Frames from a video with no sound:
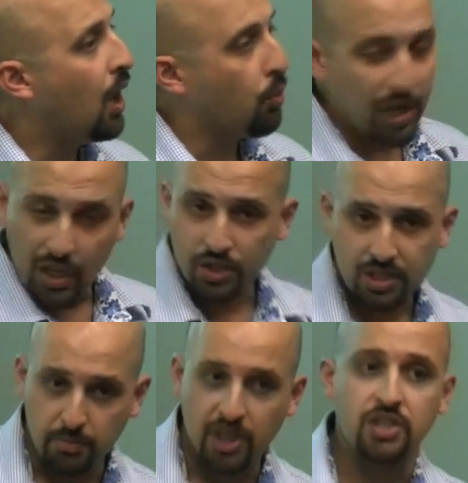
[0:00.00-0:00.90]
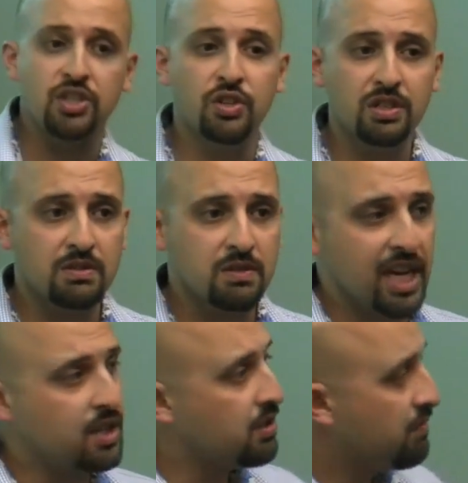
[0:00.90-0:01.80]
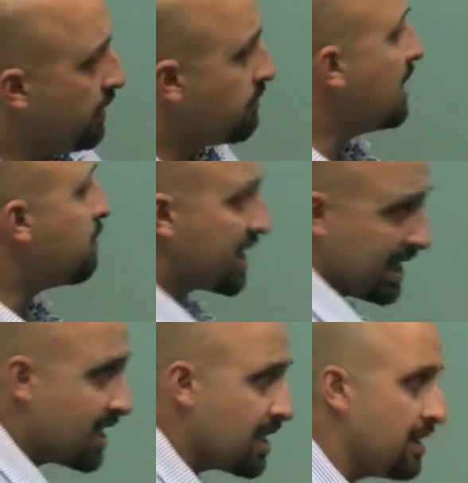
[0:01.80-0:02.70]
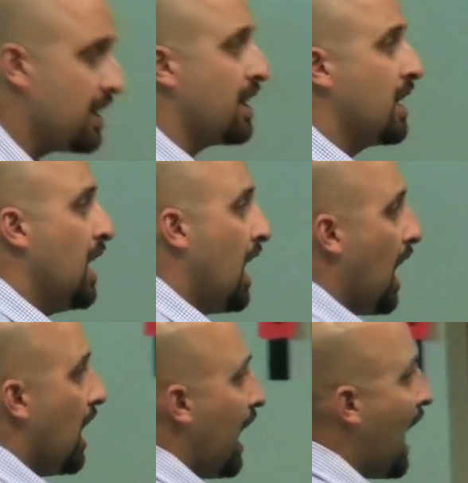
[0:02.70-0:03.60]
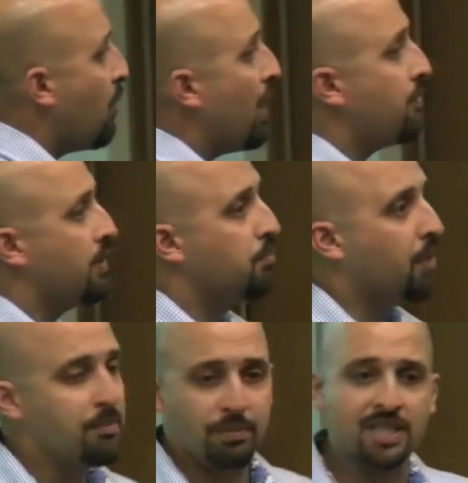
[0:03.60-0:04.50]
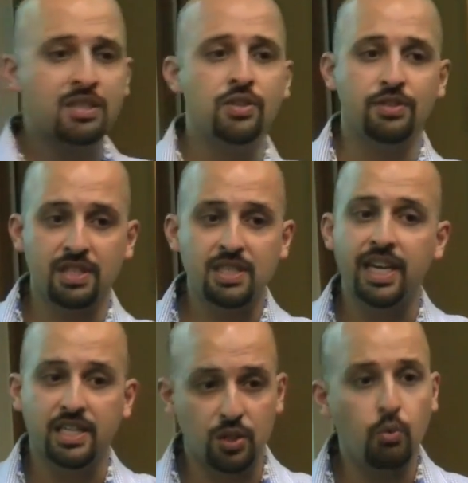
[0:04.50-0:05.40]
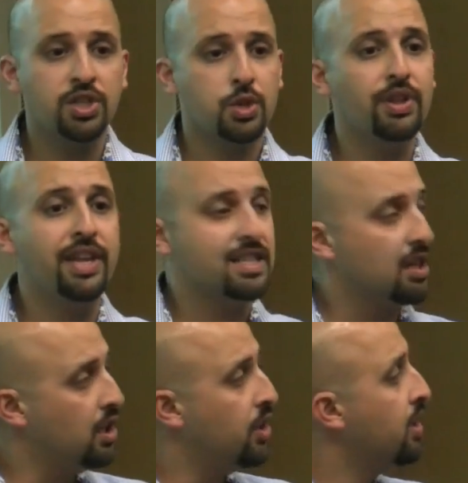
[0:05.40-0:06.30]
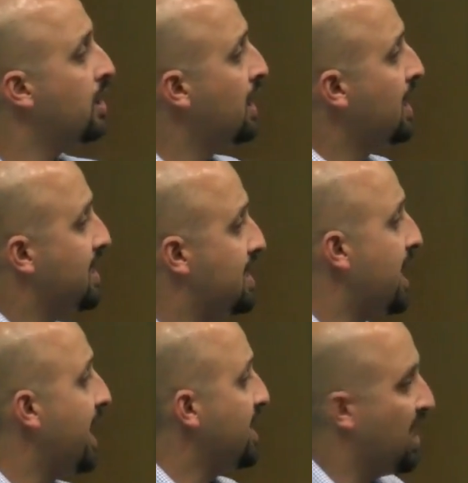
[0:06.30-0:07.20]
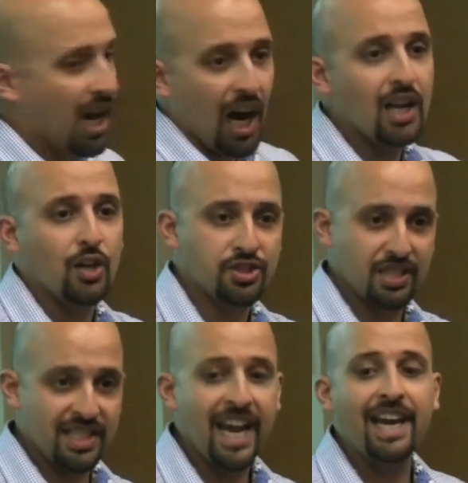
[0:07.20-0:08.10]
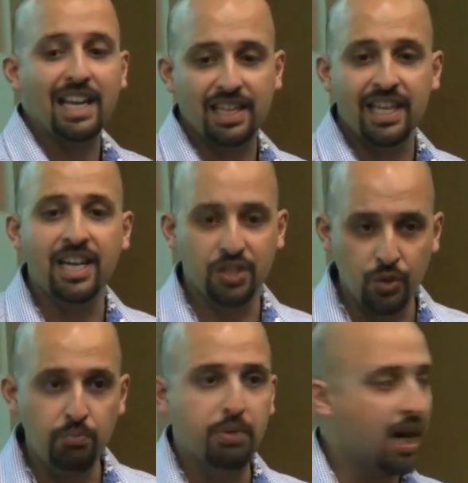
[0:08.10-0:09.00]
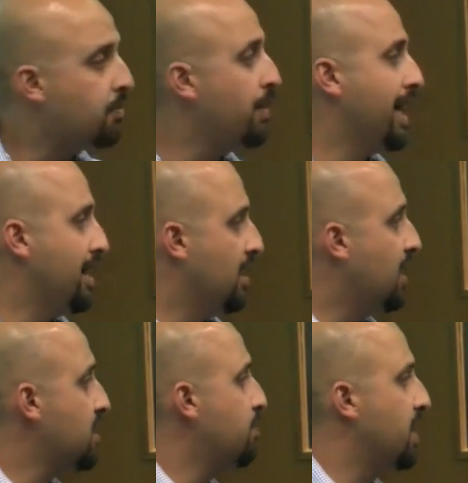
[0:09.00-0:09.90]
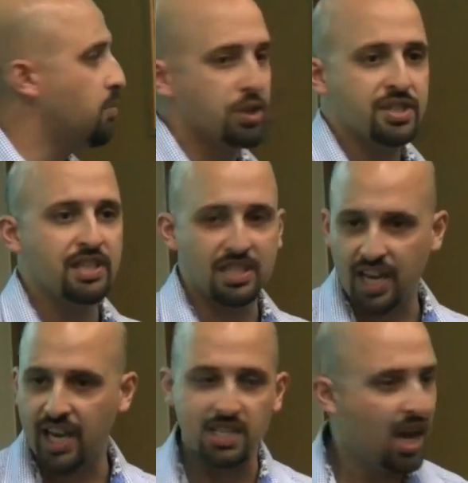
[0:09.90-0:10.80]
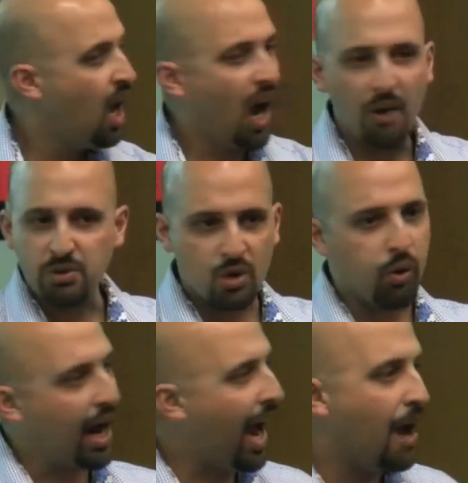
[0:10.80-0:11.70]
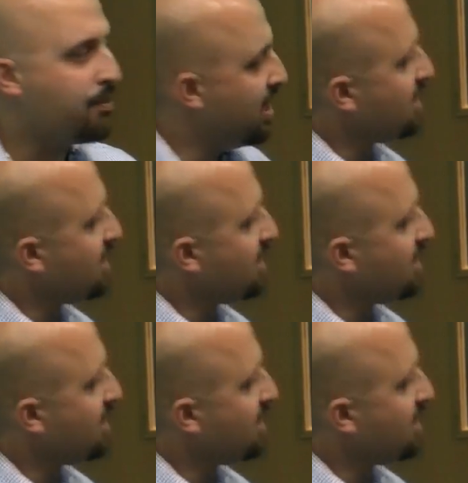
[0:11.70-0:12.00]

We lost a bunch of students, 10, 15%, I think. However, my best students stayed. The ones who were there to learn stayed. I lost the tail at the end who bugged me and asked me what's in the test. I was quite happy.